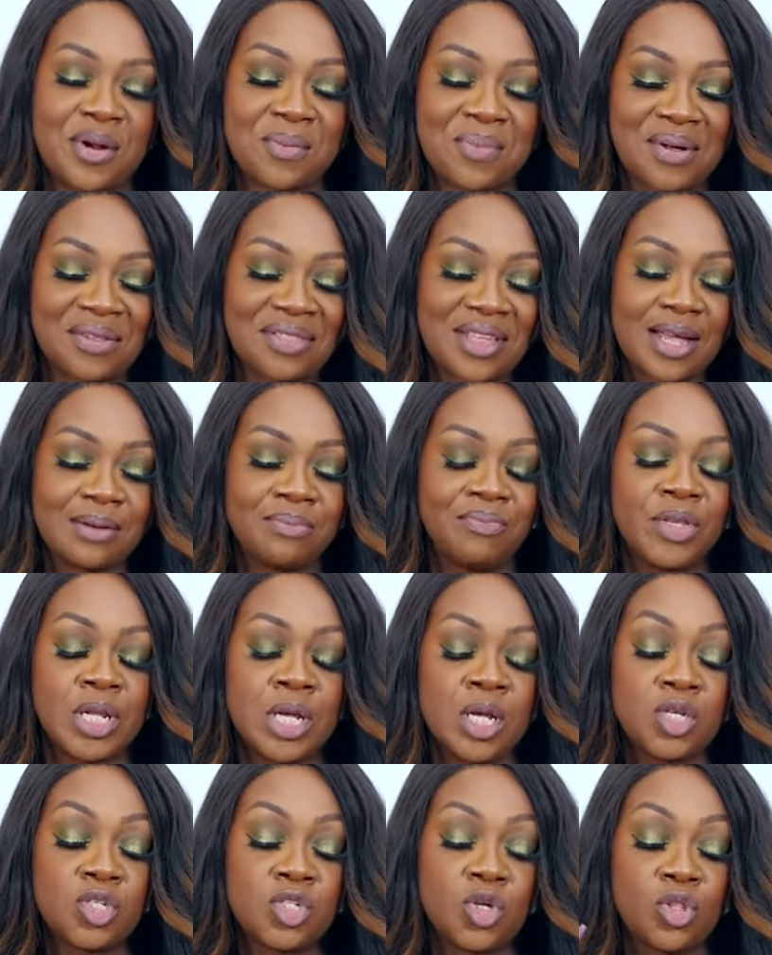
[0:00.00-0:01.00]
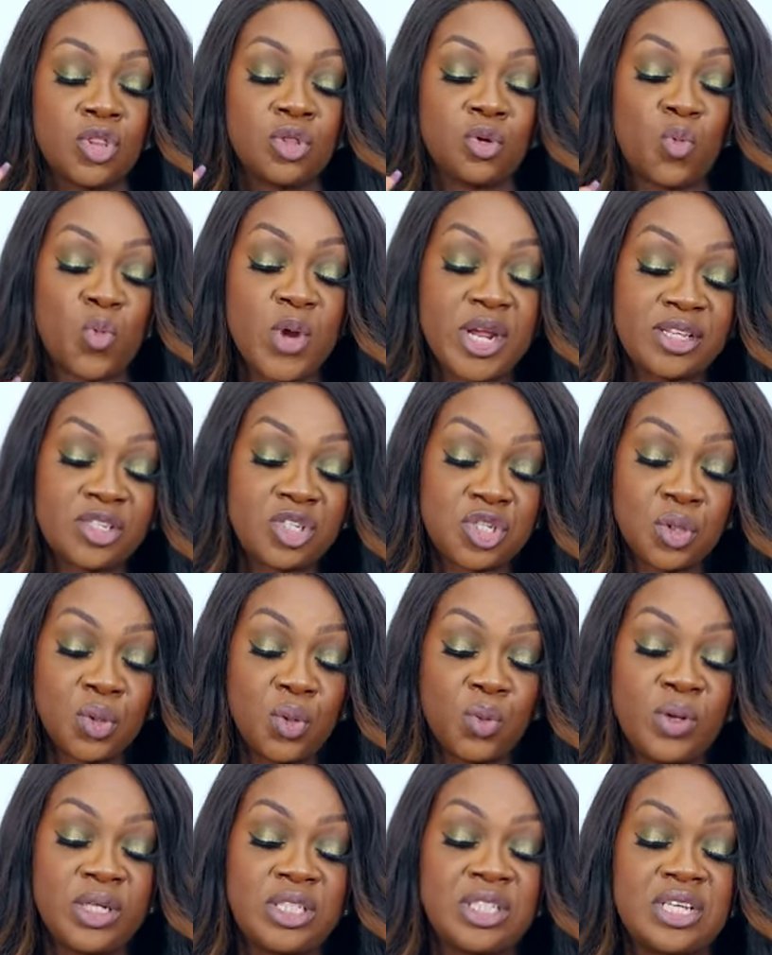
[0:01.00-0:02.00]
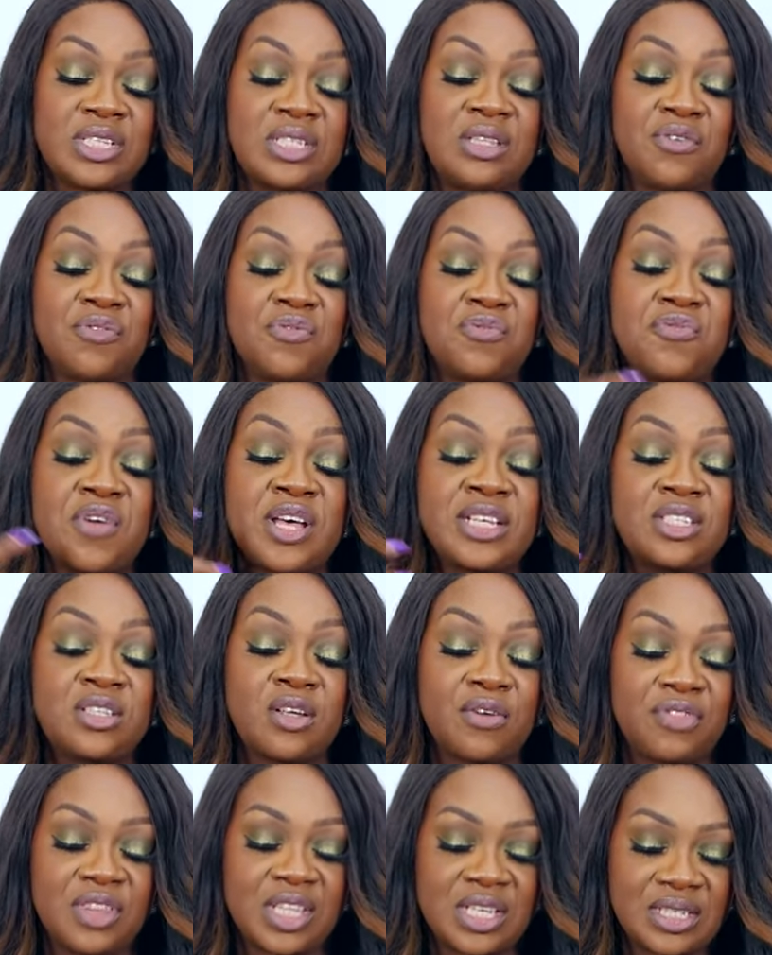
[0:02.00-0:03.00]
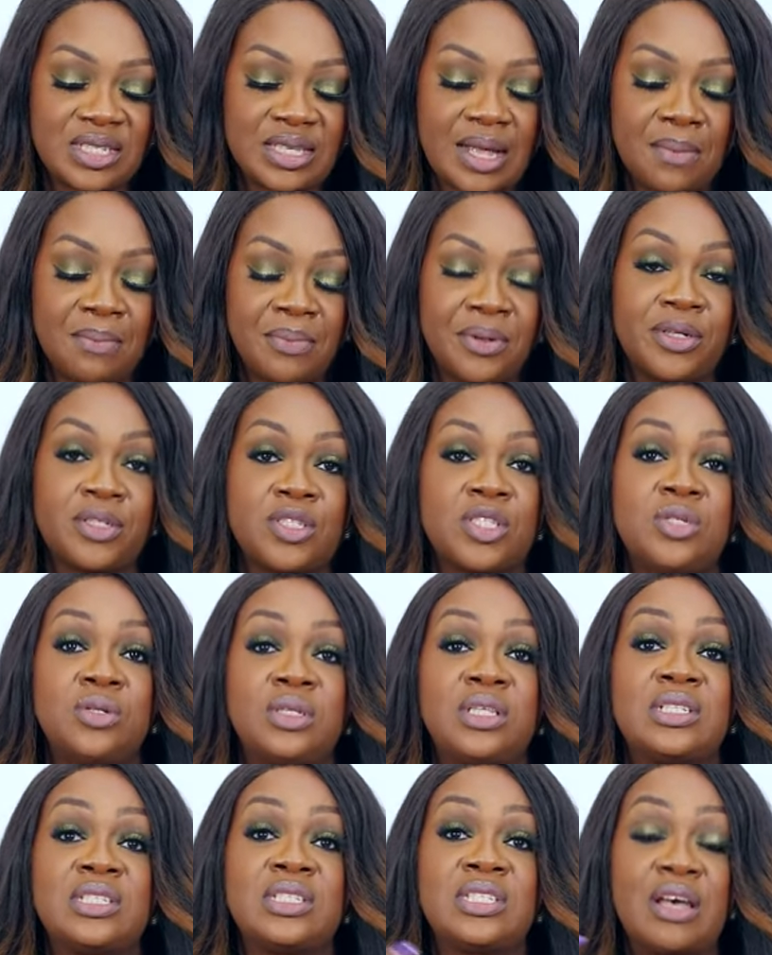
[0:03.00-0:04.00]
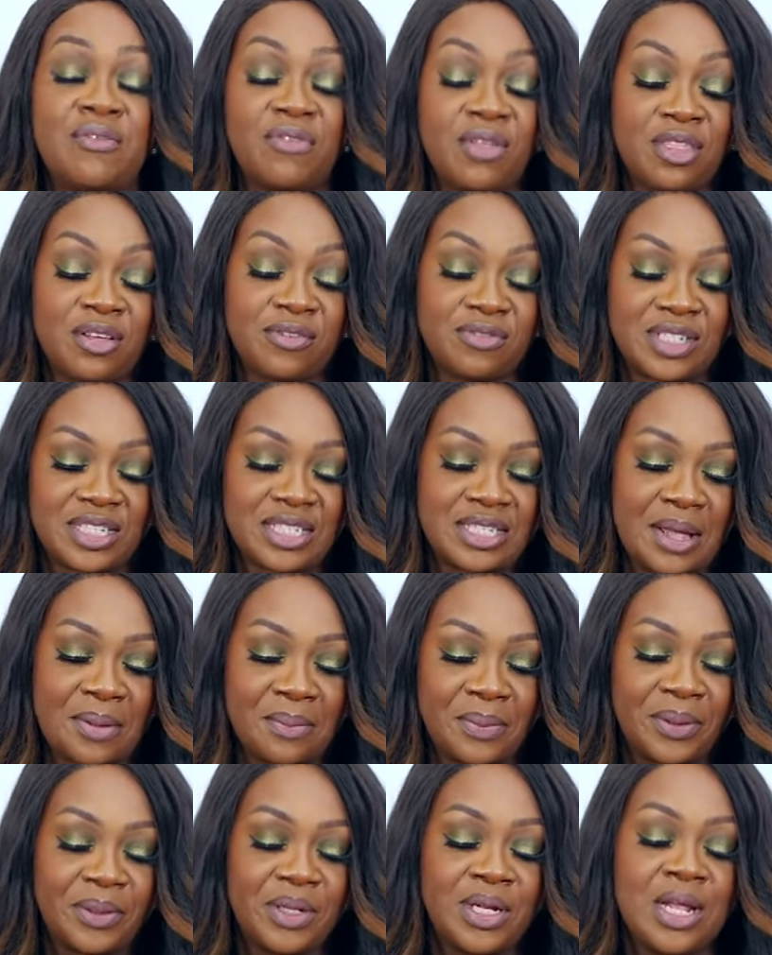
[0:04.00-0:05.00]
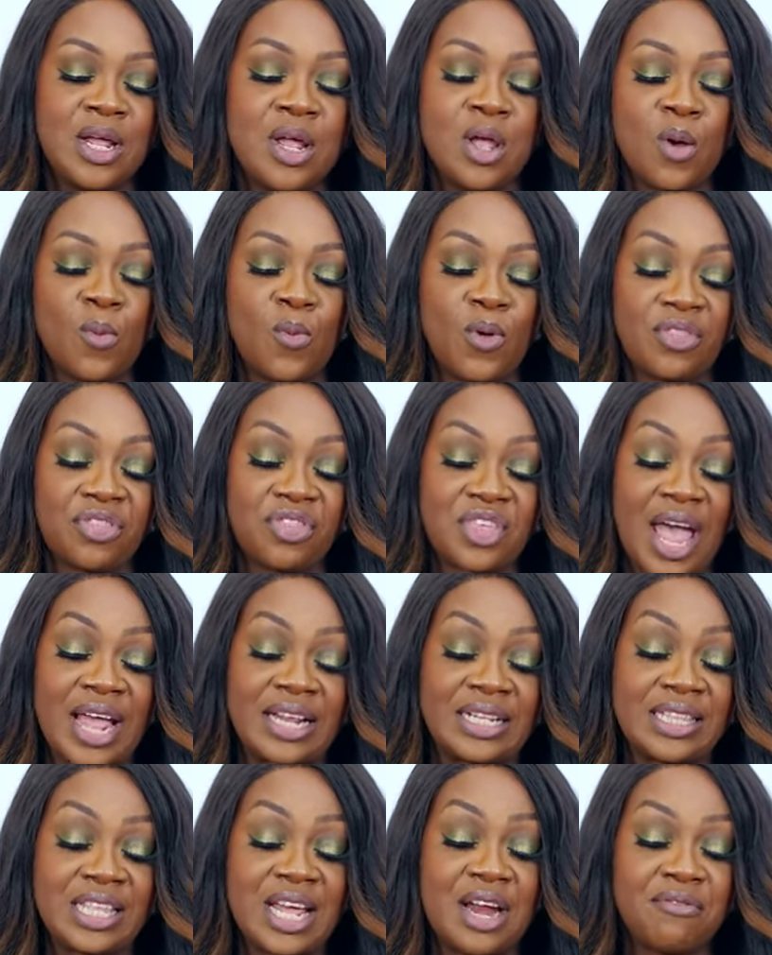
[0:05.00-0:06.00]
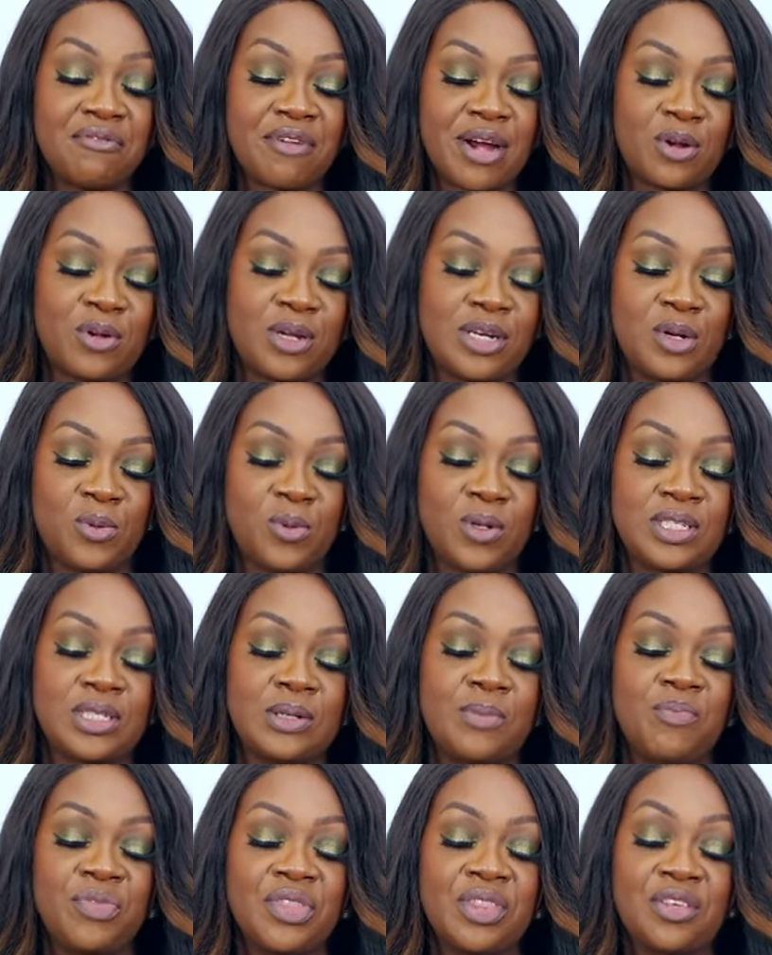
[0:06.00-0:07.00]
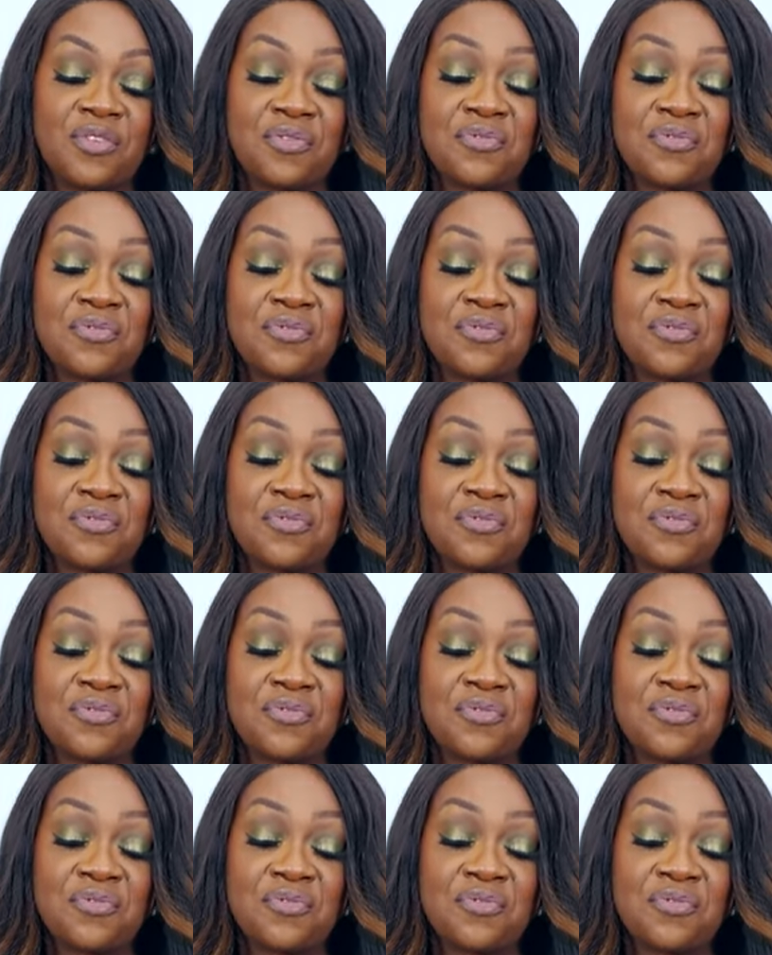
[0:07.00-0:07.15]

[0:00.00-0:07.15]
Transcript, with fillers: about that. So the week two, which is the 1st of December till the 7th of December, what I then recorded was the